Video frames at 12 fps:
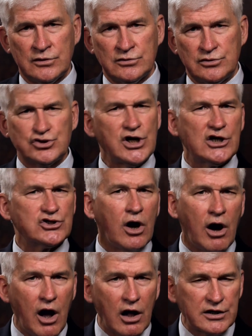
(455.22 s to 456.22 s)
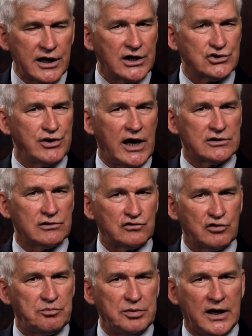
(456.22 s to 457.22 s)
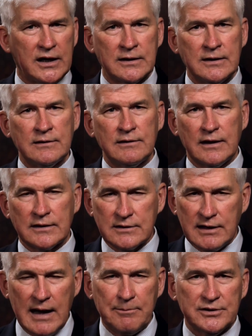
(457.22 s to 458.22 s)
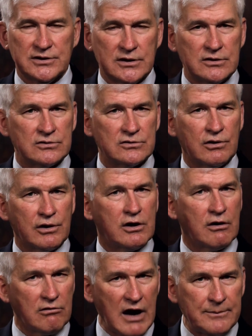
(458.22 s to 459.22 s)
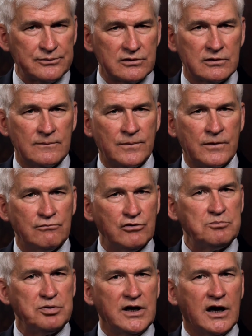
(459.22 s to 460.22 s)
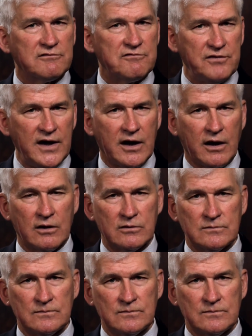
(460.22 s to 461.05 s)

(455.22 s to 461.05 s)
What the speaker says: To charge all contractors with being incompetent or corrupt would be unfair.